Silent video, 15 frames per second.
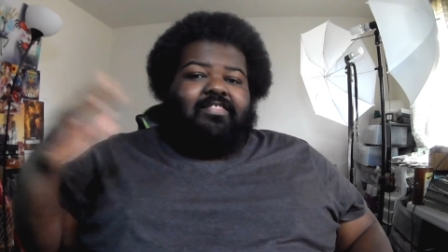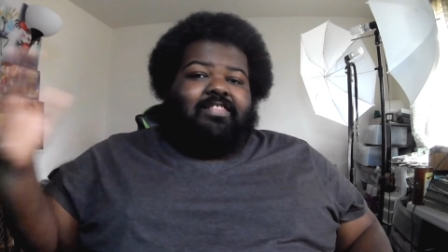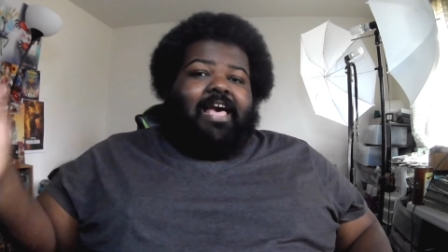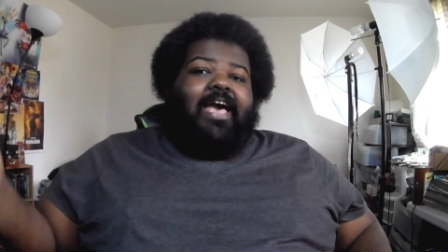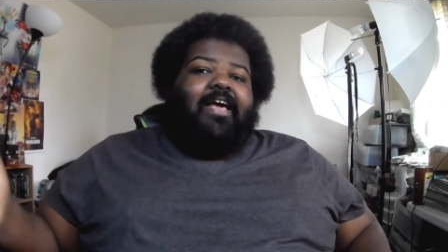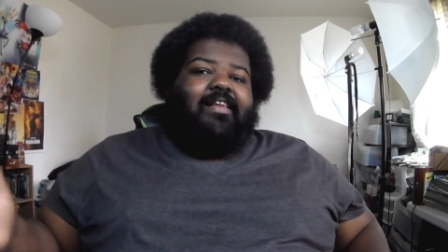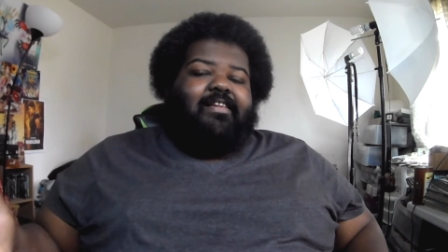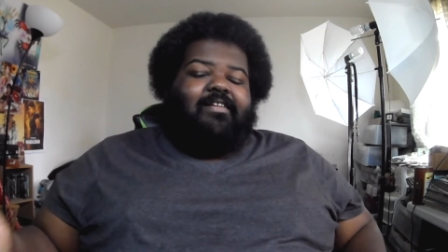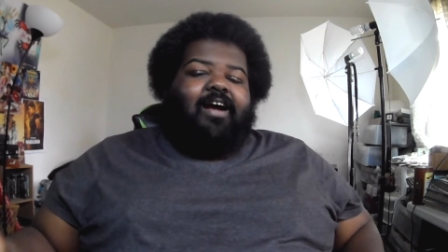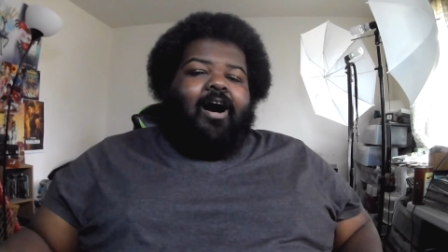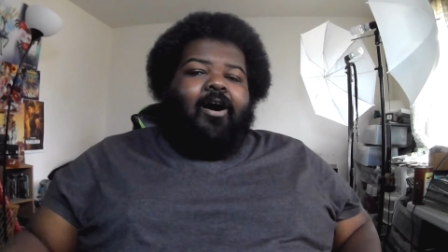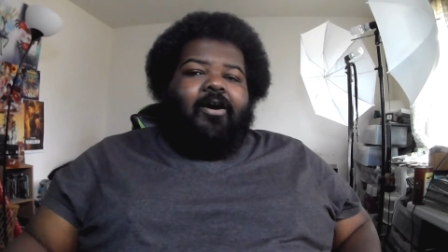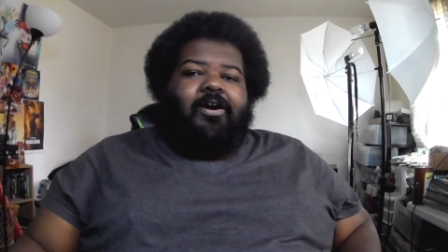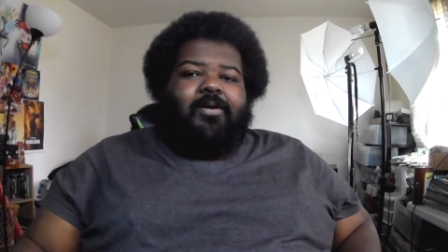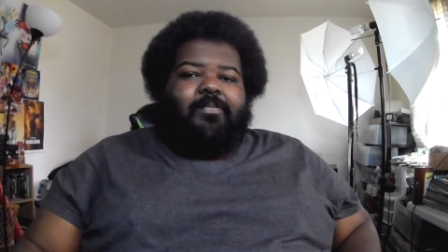that
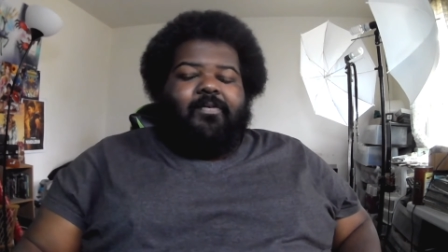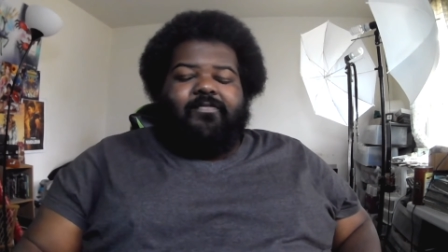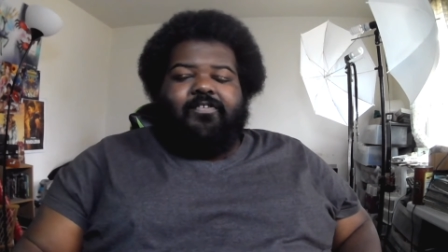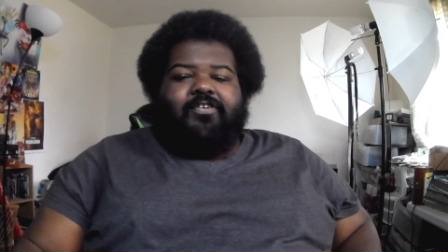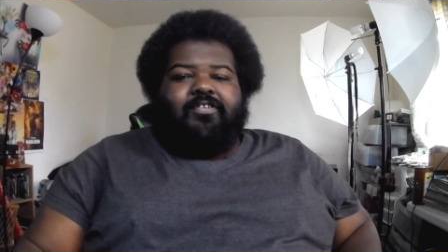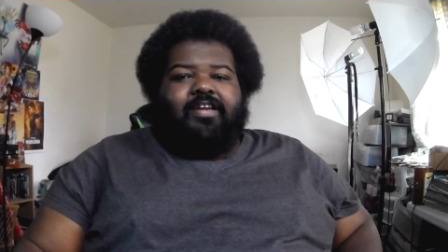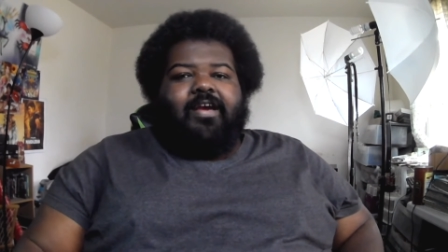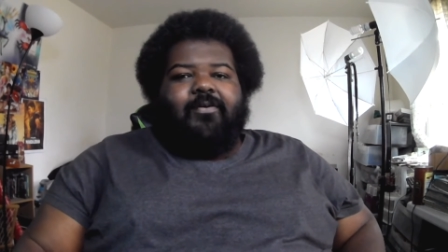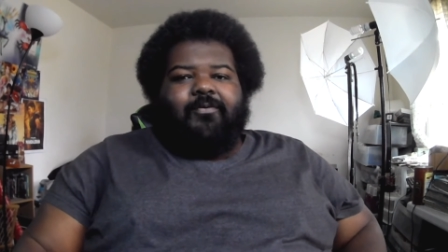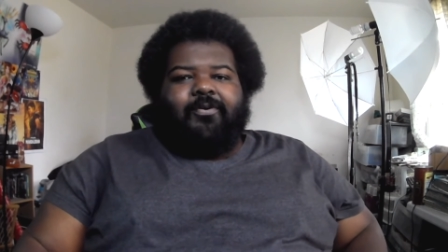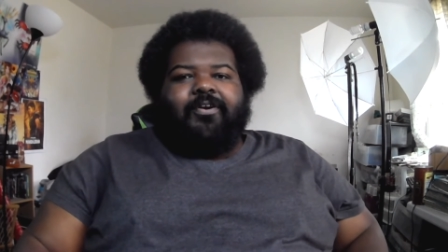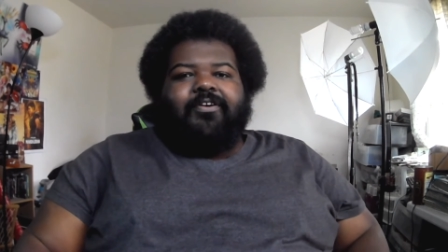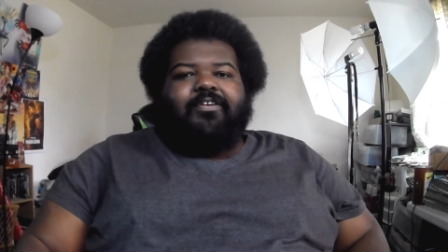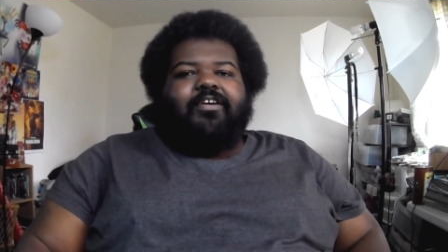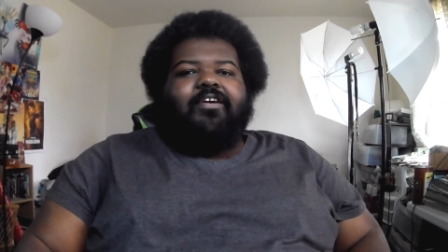arm of your
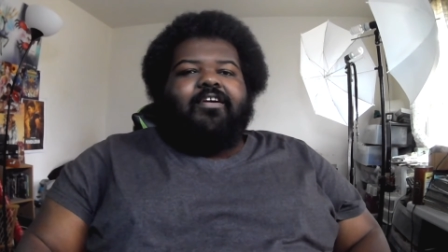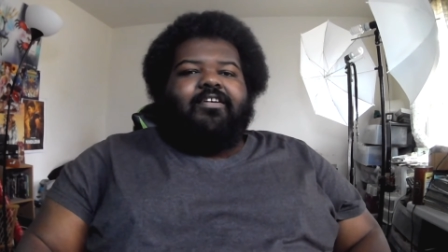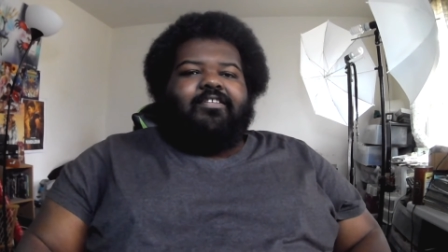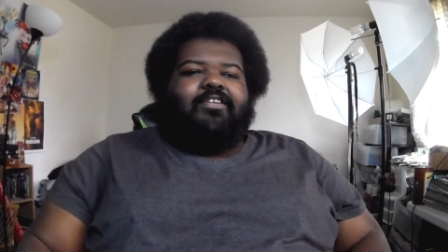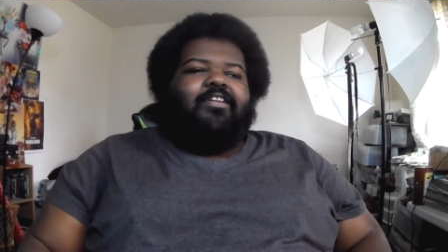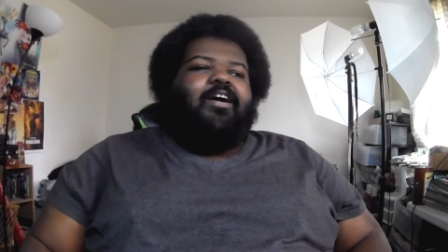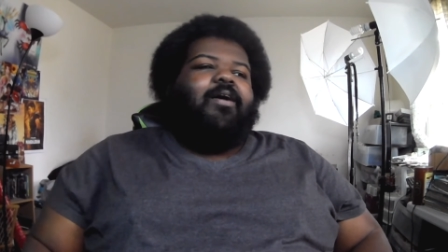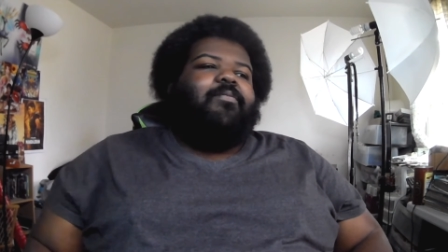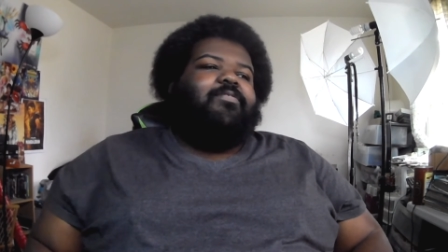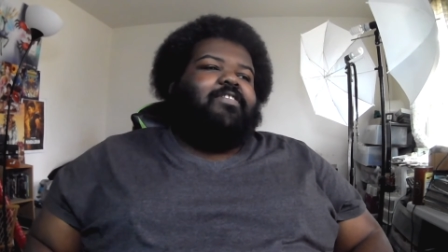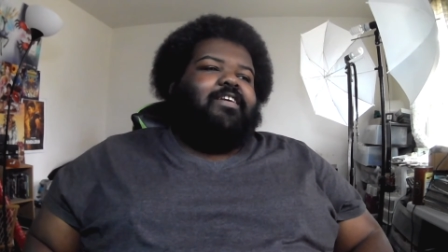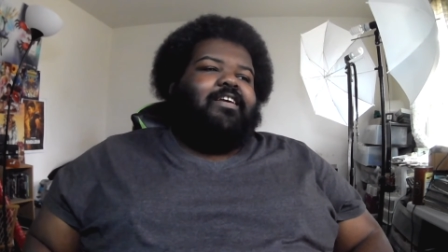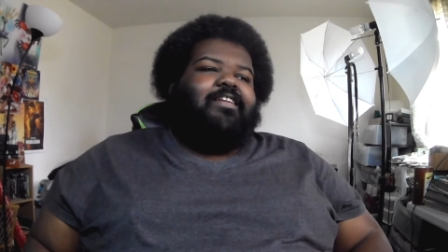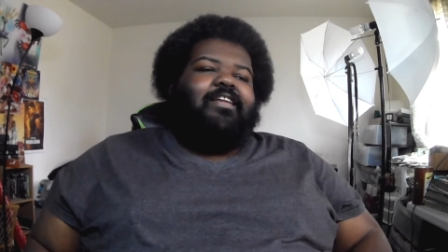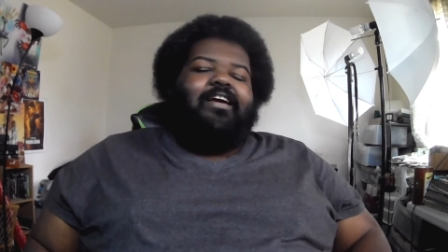network. You know what I'm
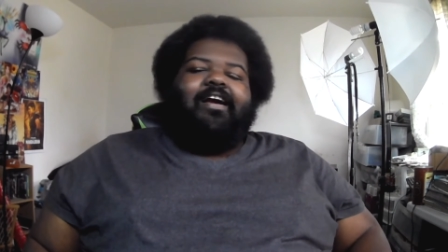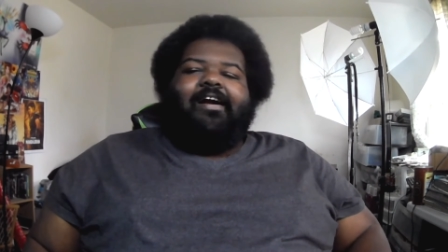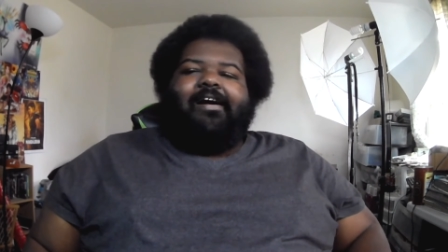saying?